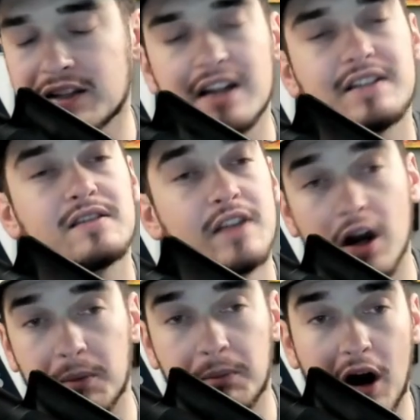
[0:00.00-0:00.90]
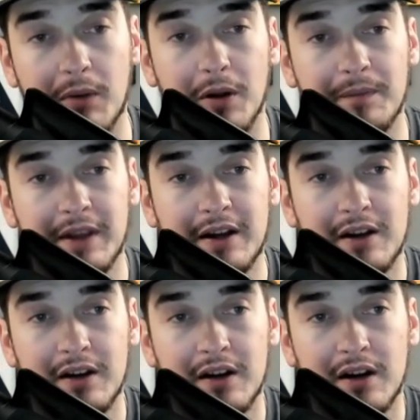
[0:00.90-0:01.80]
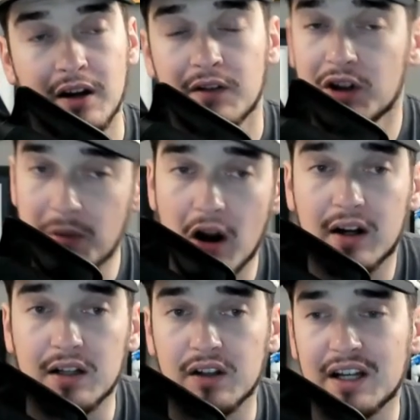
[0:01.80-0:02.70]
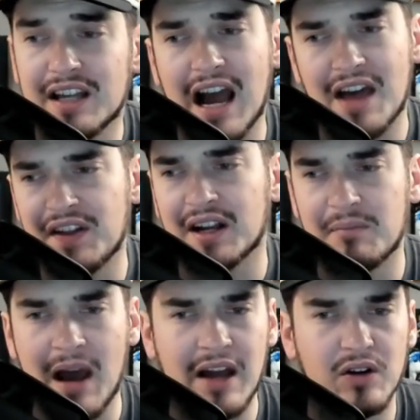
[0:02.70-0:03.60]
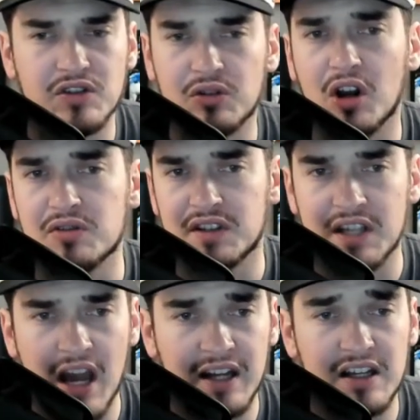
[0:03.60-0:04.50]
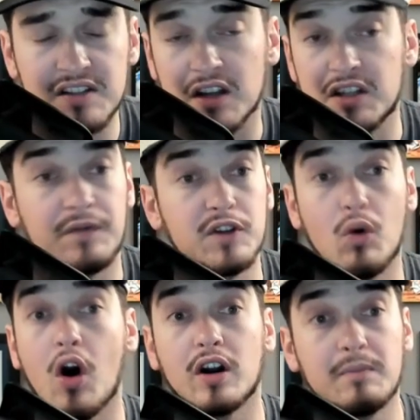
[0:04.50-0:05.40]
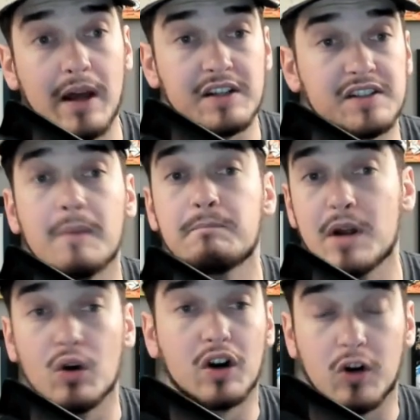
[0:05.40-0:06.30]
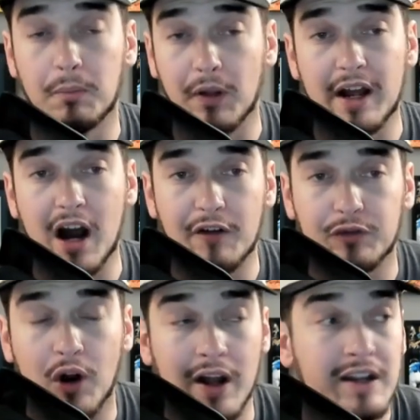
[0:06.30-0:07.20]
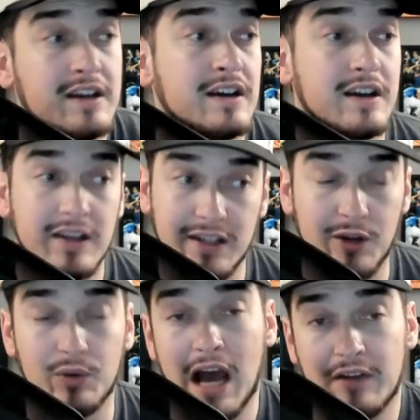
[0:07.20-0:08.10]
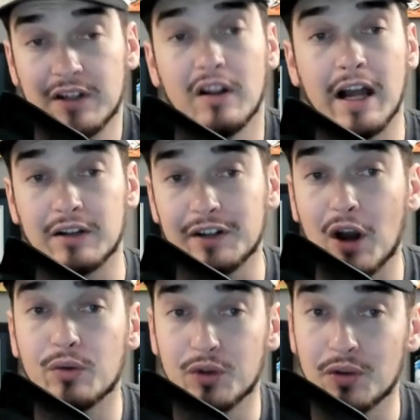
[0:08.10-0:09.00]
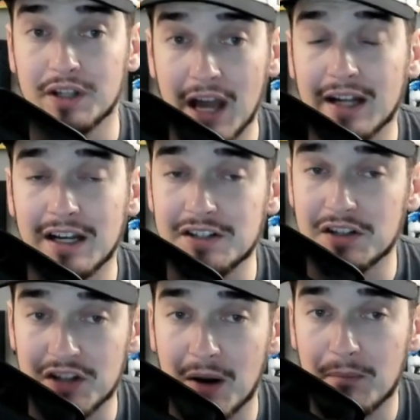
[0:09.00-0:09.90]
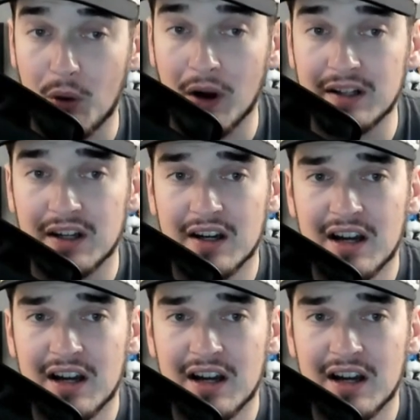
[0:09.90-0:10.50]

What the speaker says: That's their problem. The American League, yeah, I think it matters who goes to the Yankees because if you are to make some miracle playoff run, you would have to likely go through the Yankees at some point.